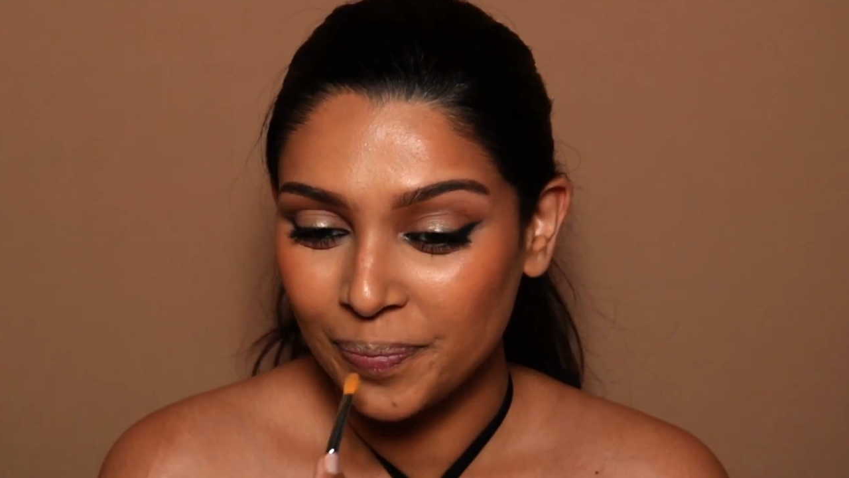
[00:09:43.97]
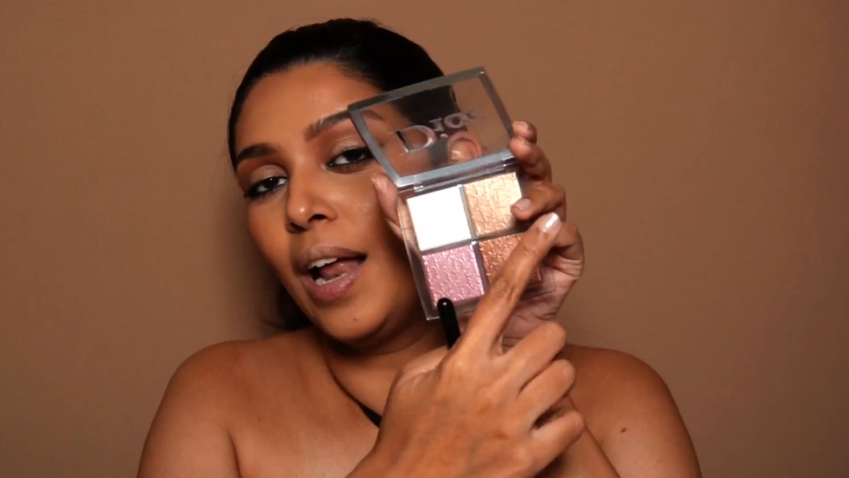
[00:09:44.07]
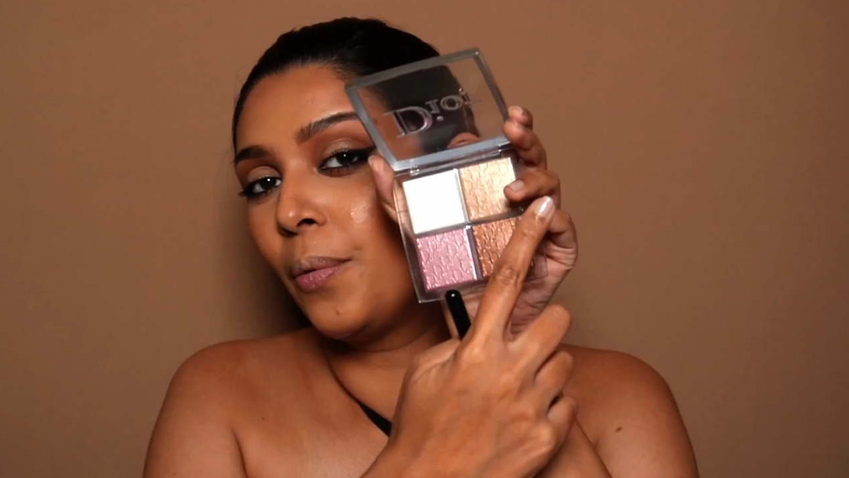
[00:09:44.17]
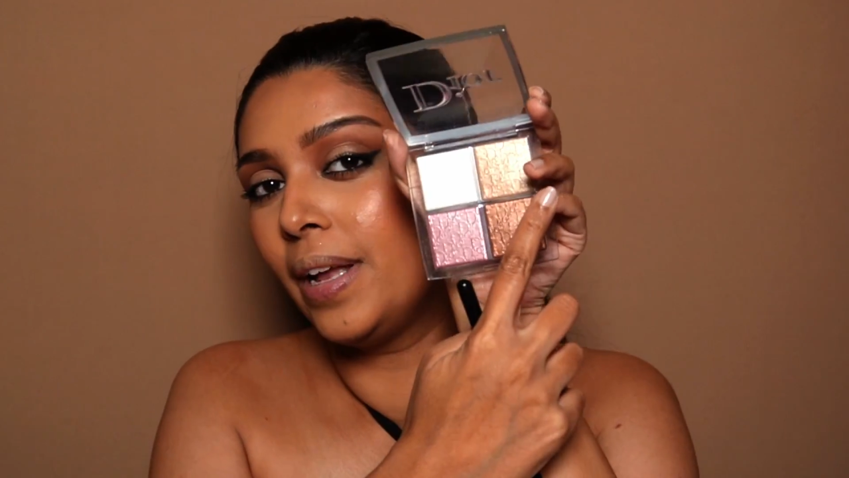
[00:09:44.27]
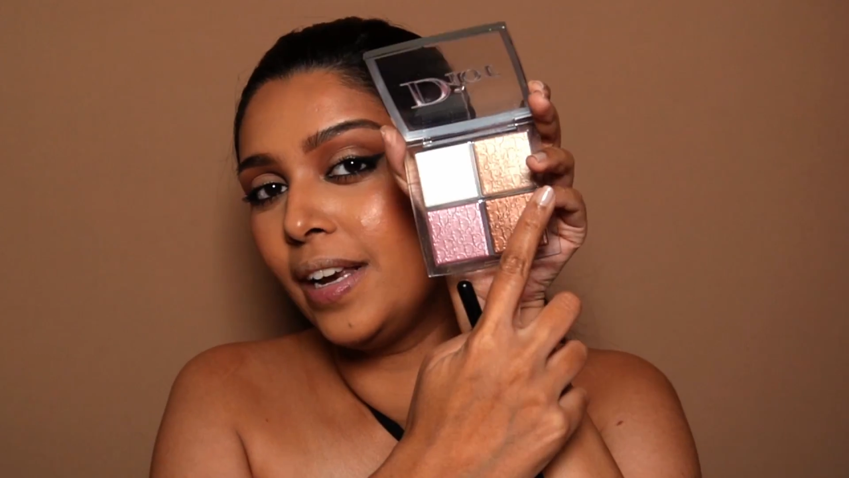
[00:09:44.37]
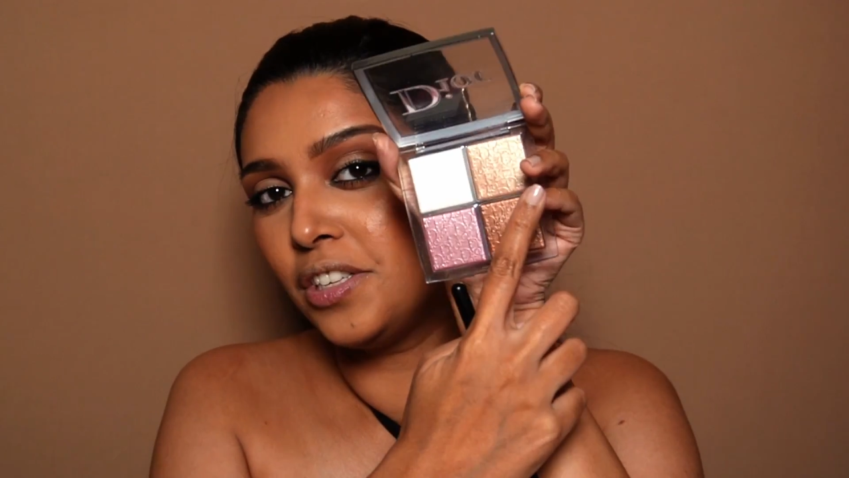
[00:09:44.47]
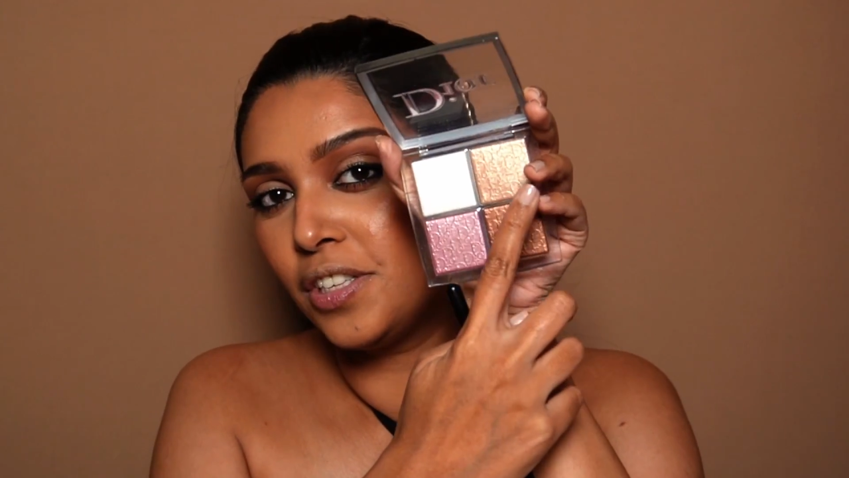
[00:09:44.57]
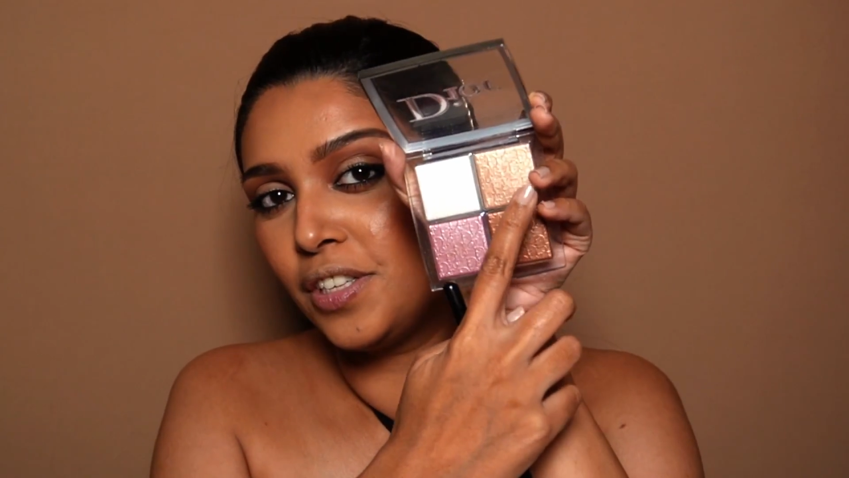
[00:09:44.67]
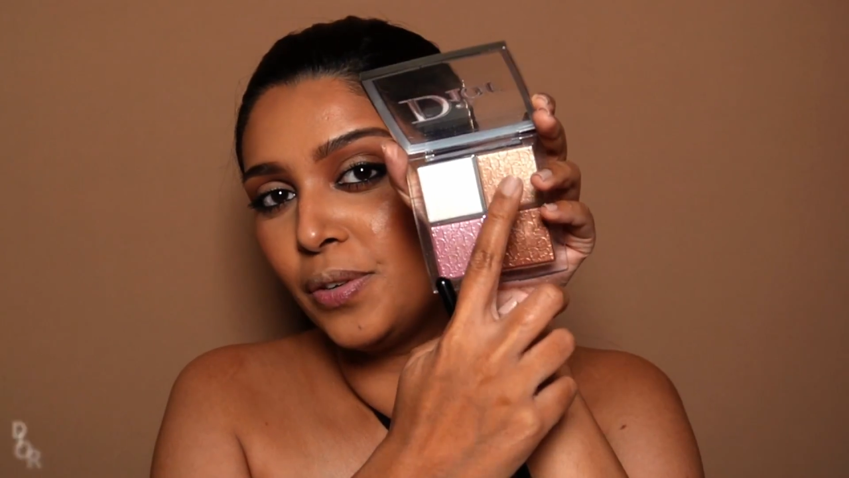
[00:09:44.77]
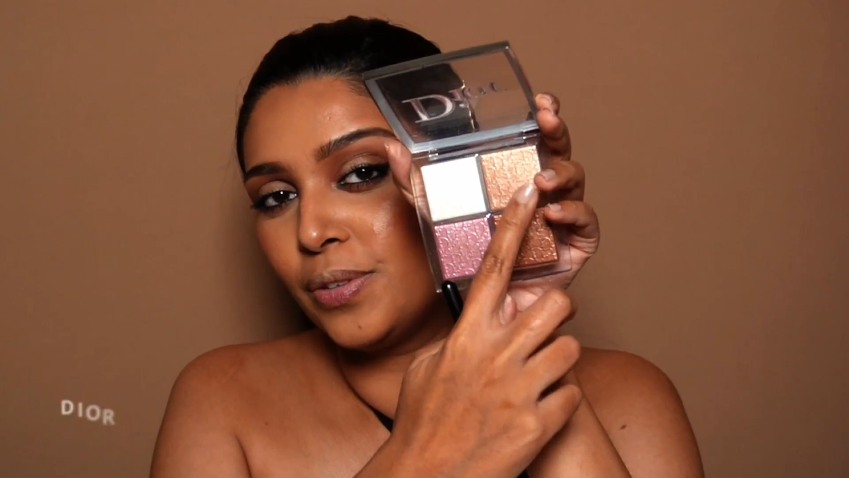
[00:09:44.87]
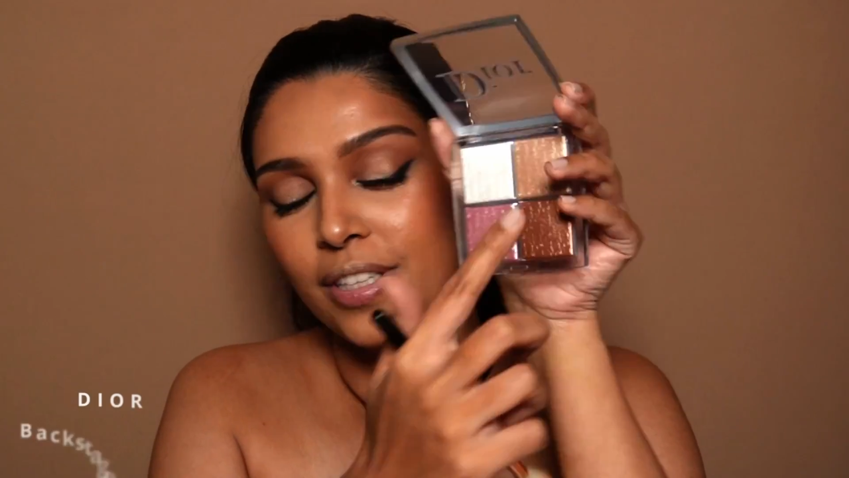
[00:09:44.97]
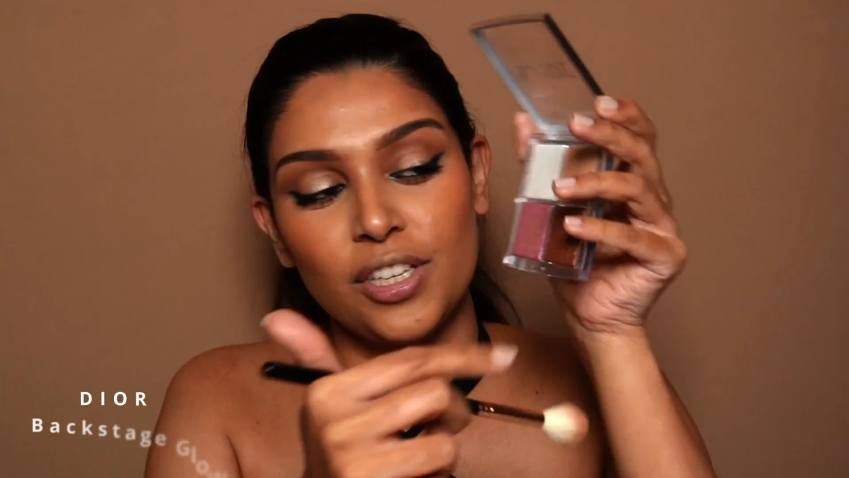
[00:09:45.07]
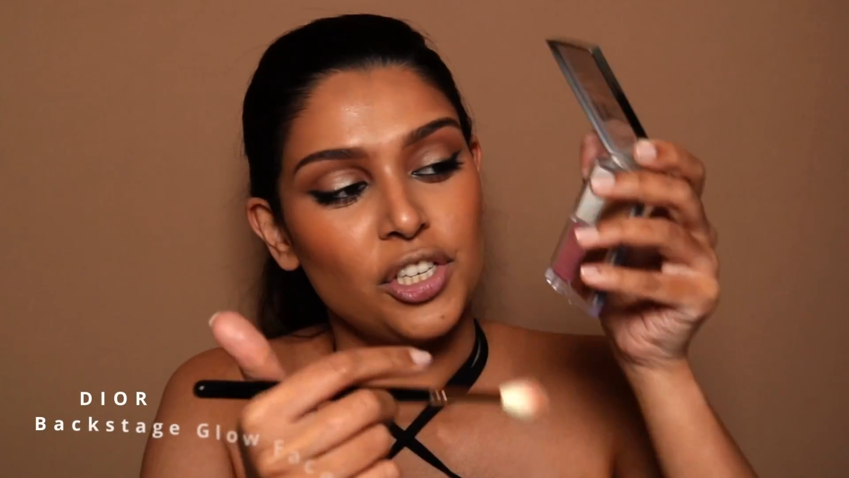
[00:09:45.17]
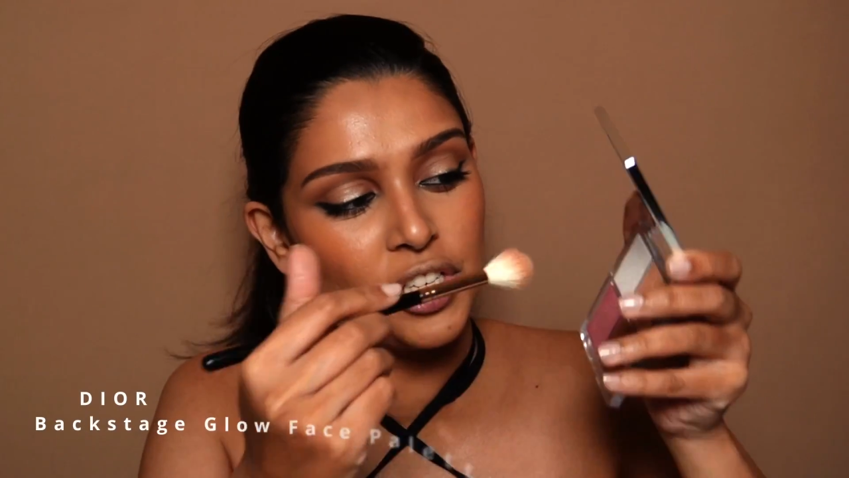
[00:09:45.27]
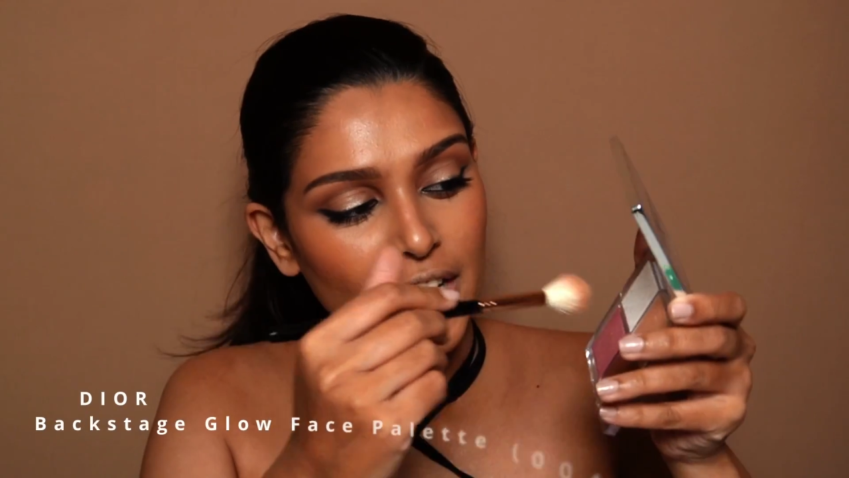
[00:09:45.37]
I'll quickly just use
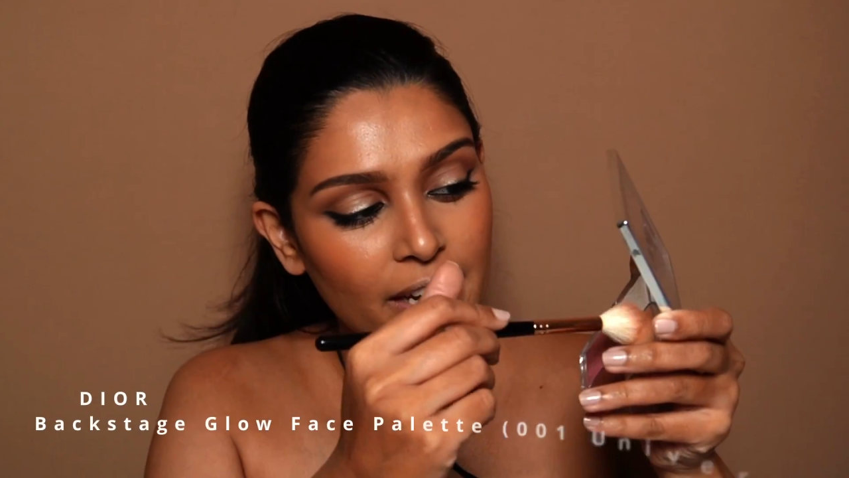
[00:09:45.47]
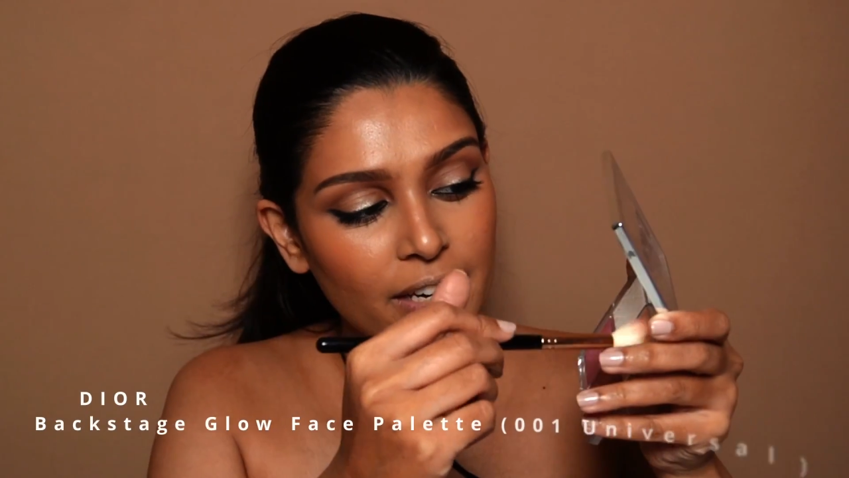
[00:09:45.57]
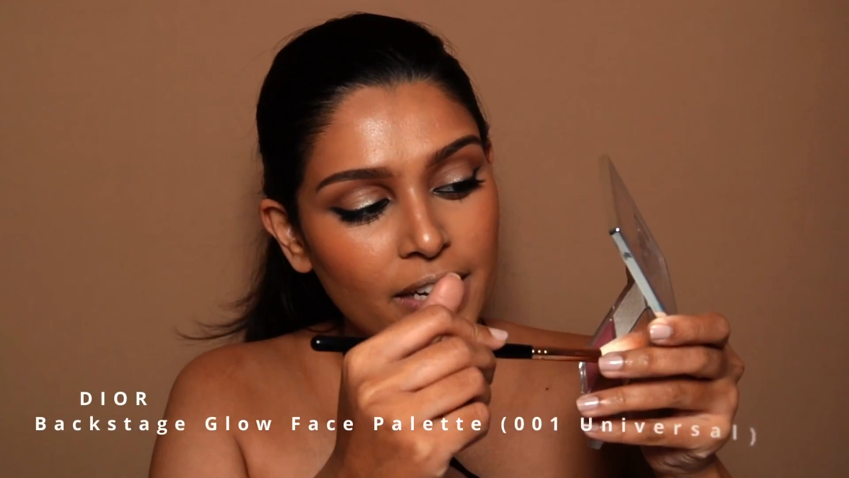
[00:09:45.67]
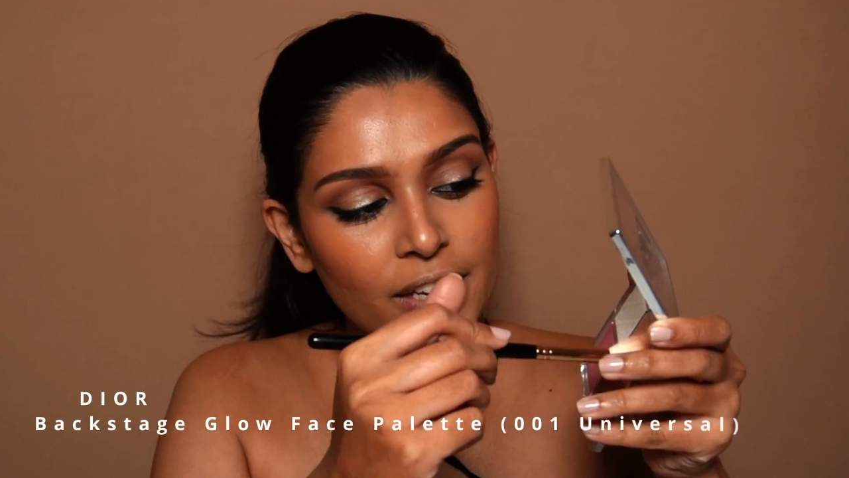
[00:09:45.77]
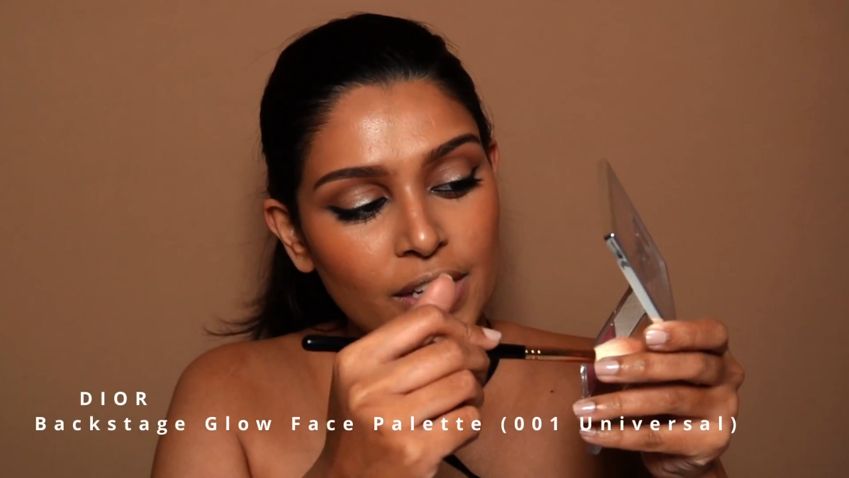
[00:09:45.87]
this shade